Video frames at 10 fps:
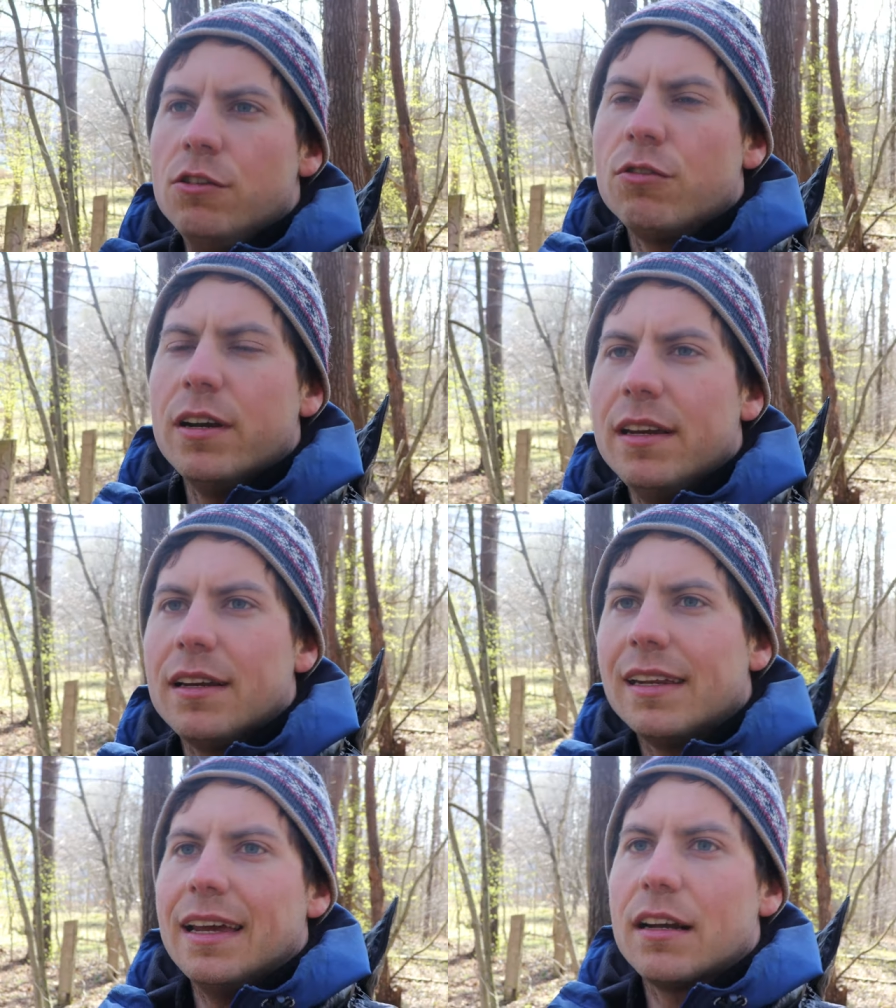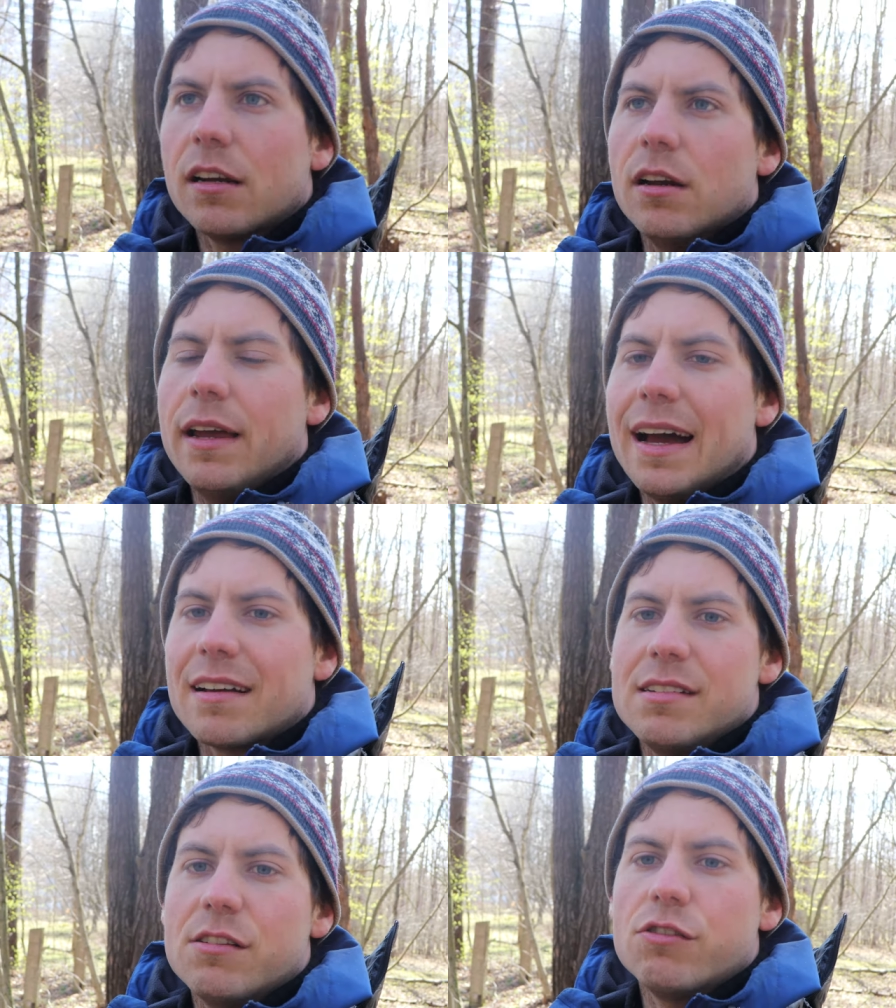You can get
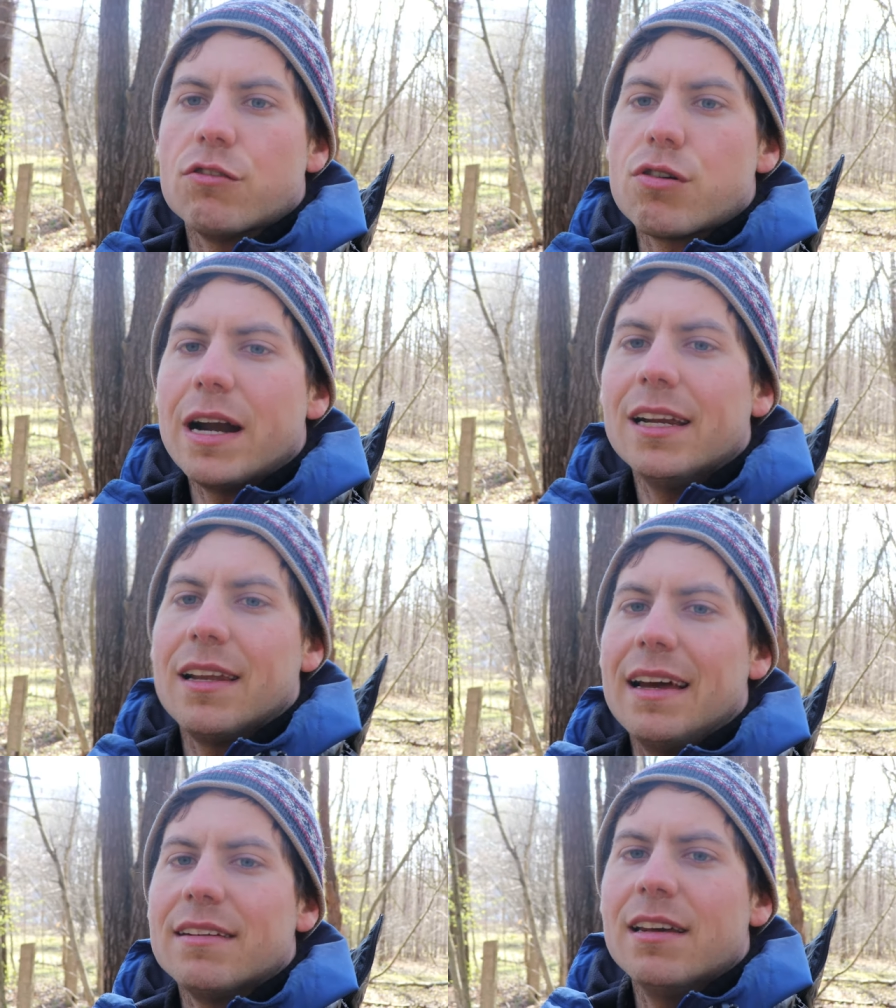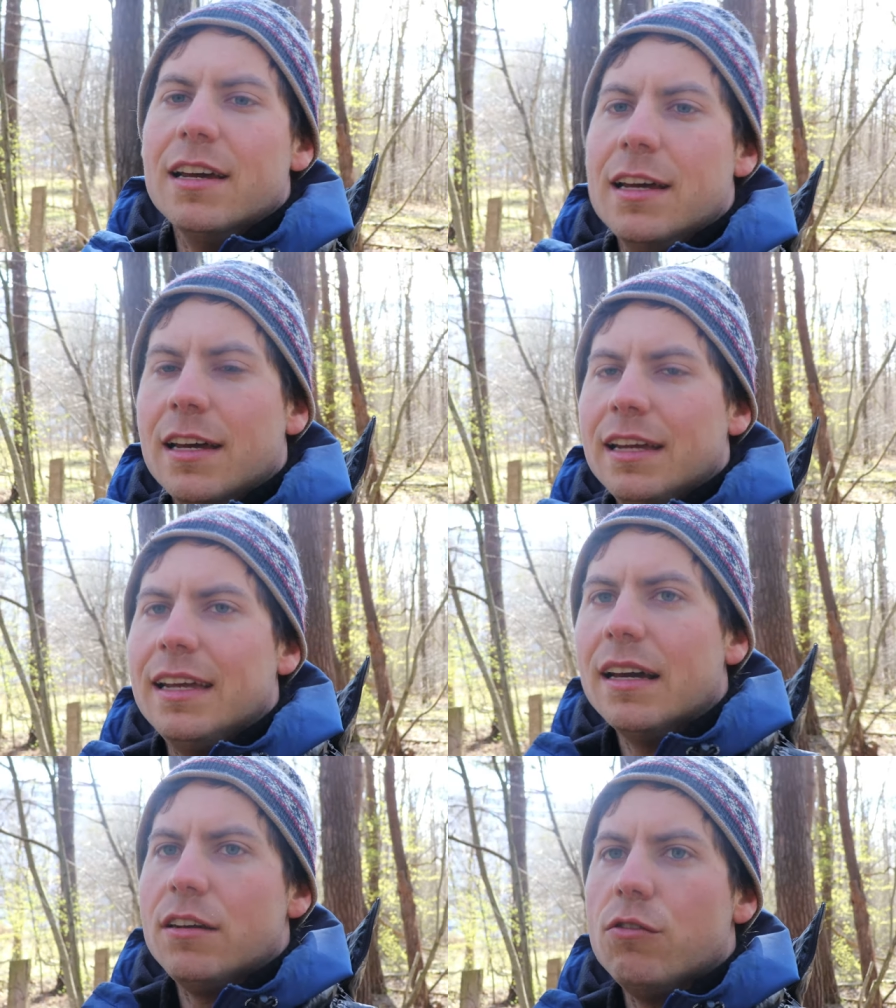access to credit lines
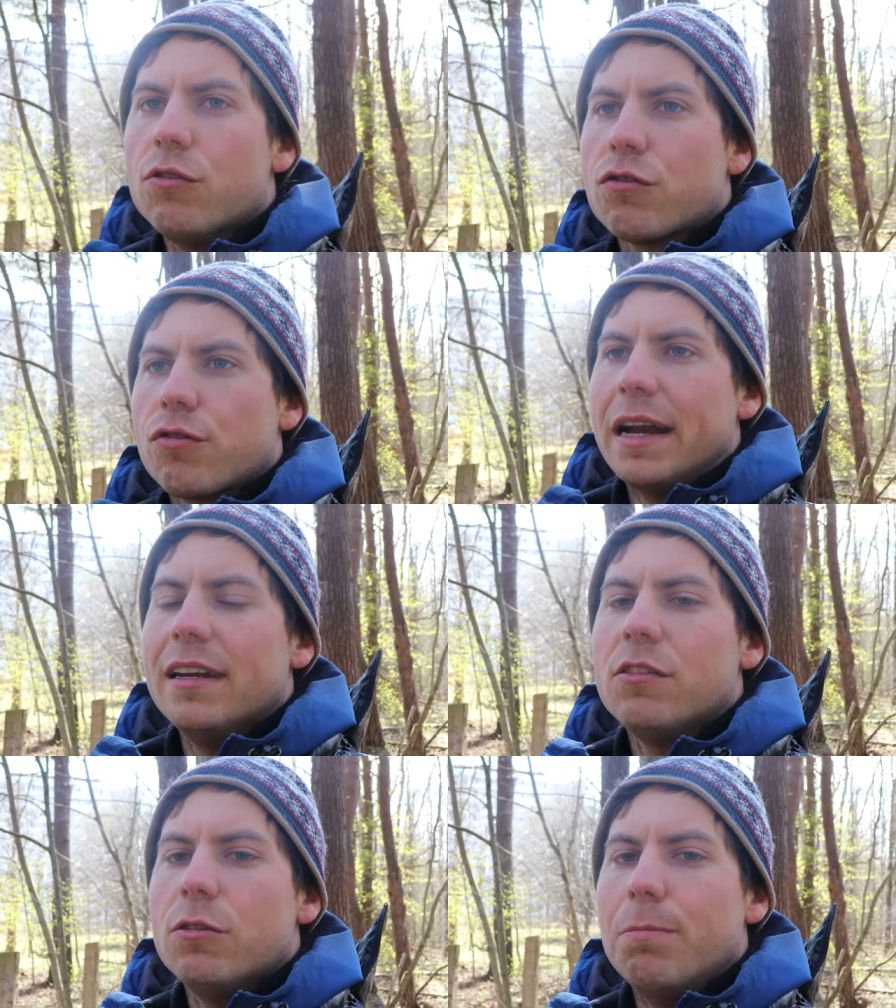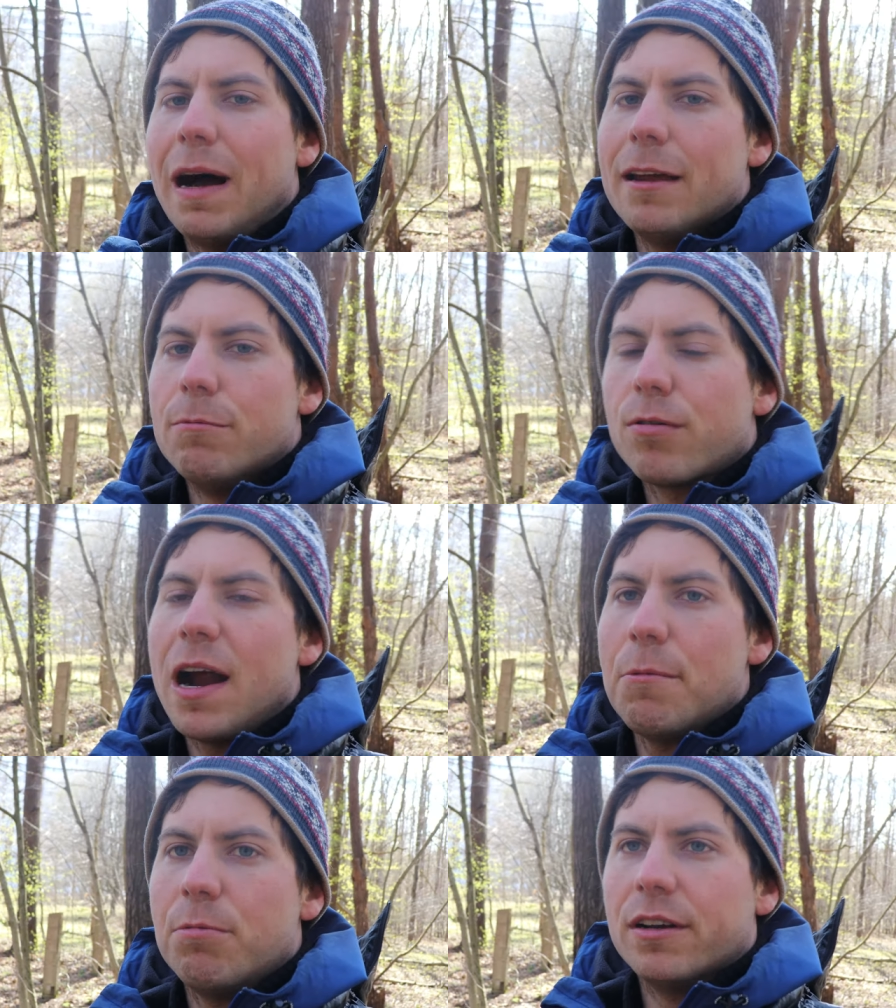and use credit to buy
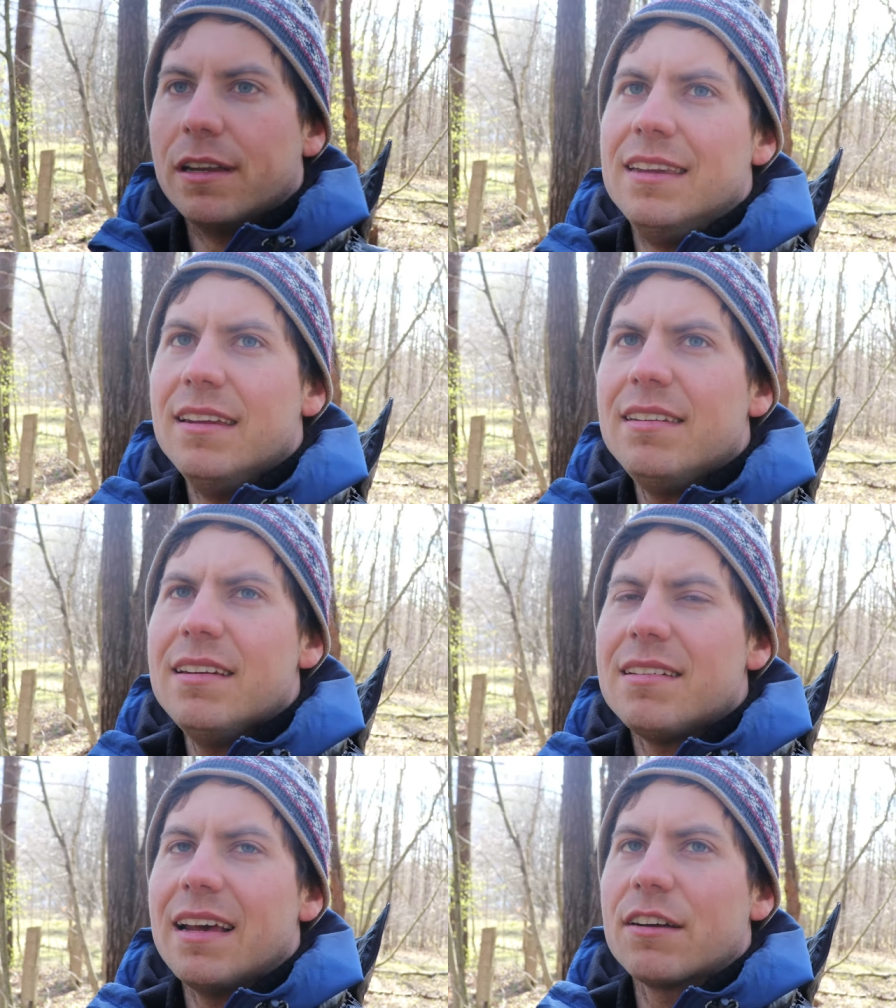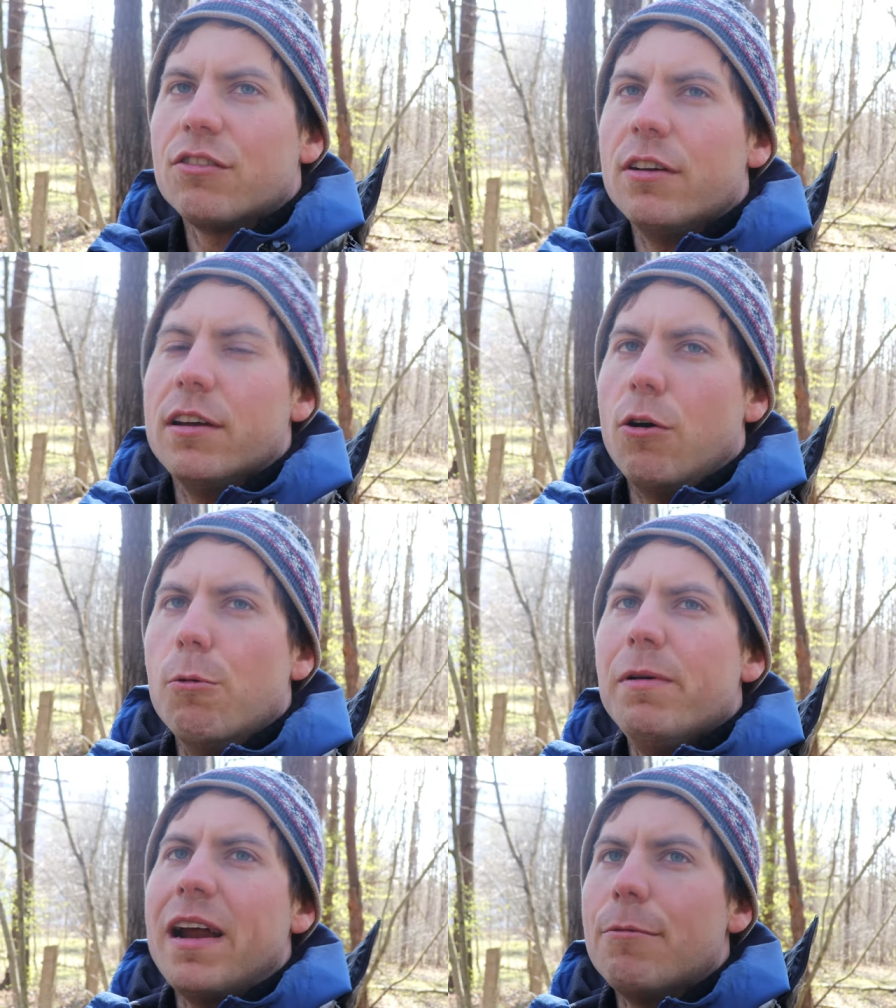property. This is actually an
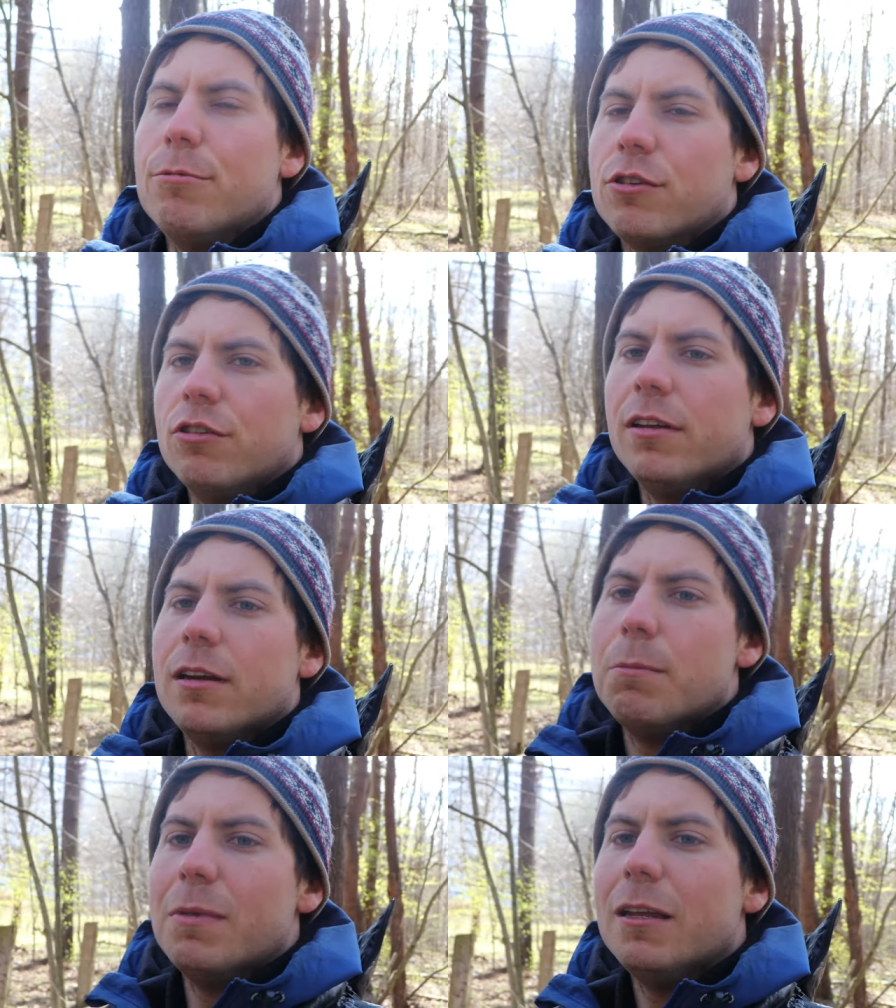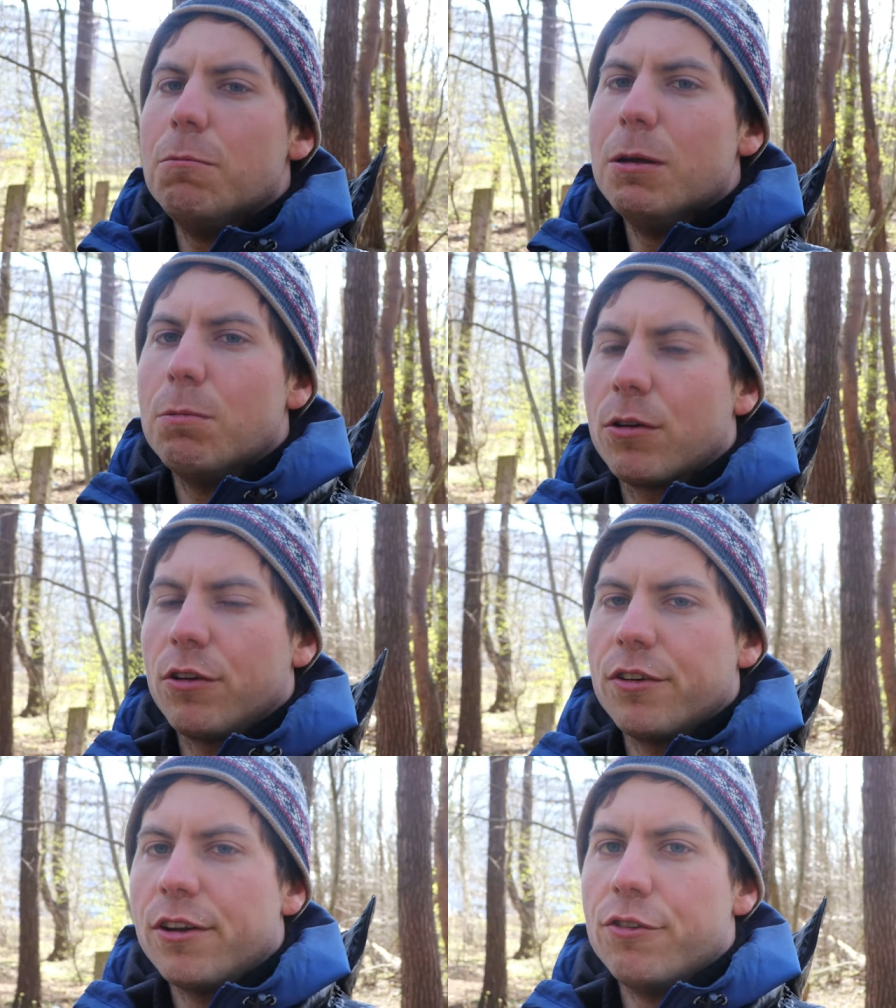open opportunity many people
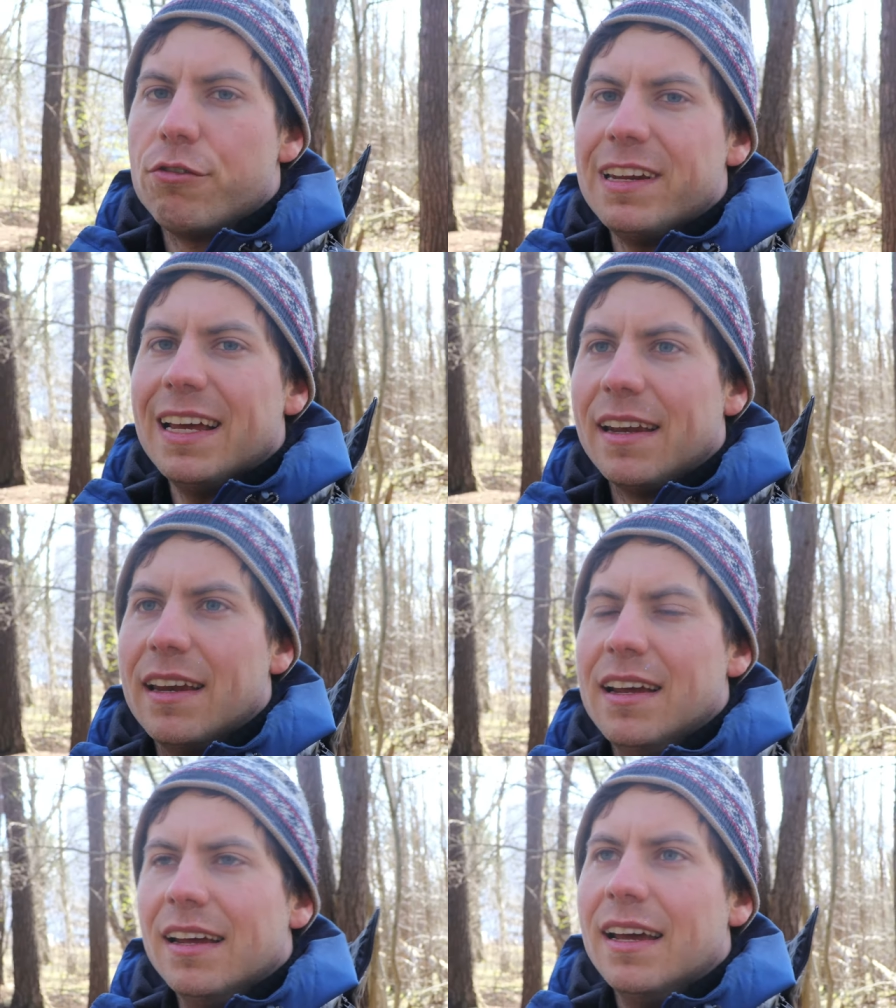don't understand,